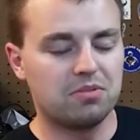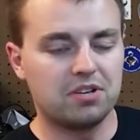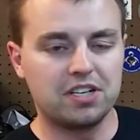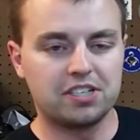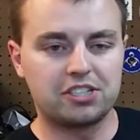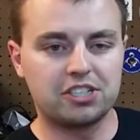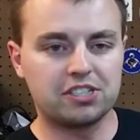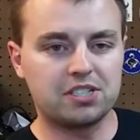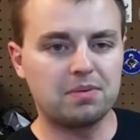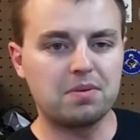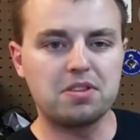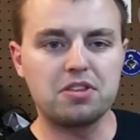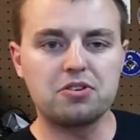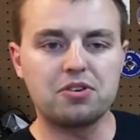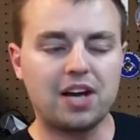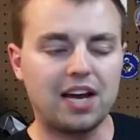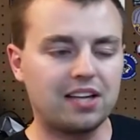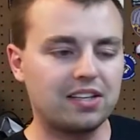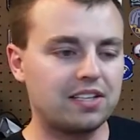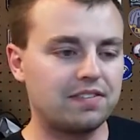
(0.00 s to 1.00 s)
It's just something that
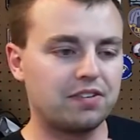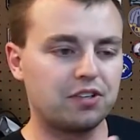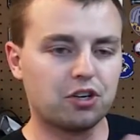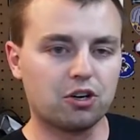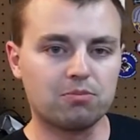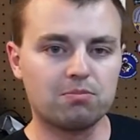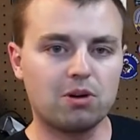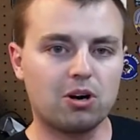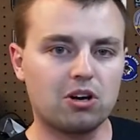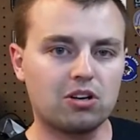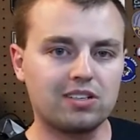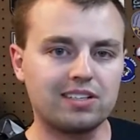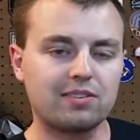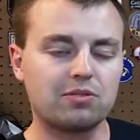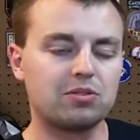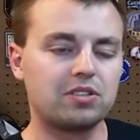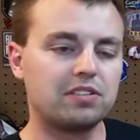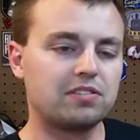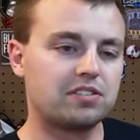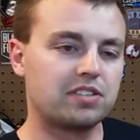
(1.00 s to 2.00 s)
you kind of leave your mark, and
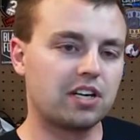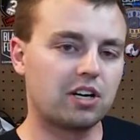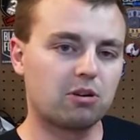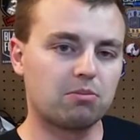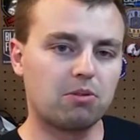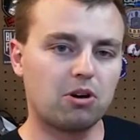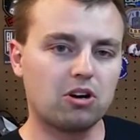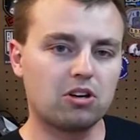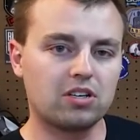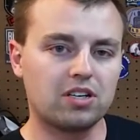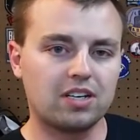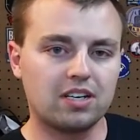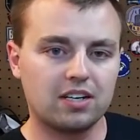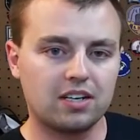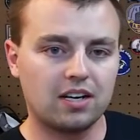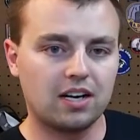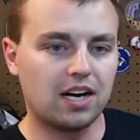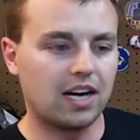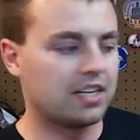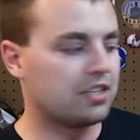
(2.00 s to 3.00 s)
everyone leaves their mark
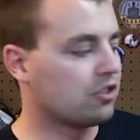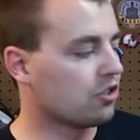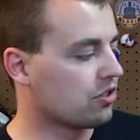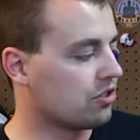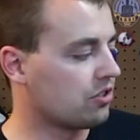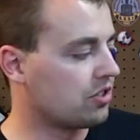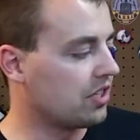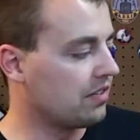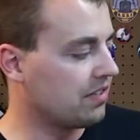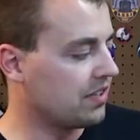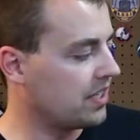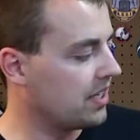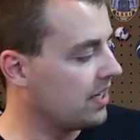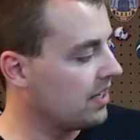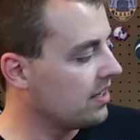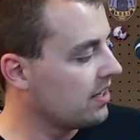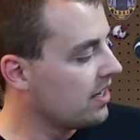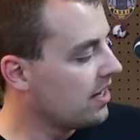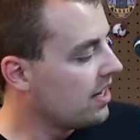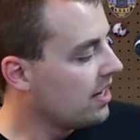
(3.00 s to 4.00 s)
on your
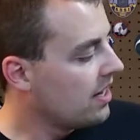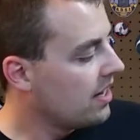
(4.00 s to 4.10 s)
certificate,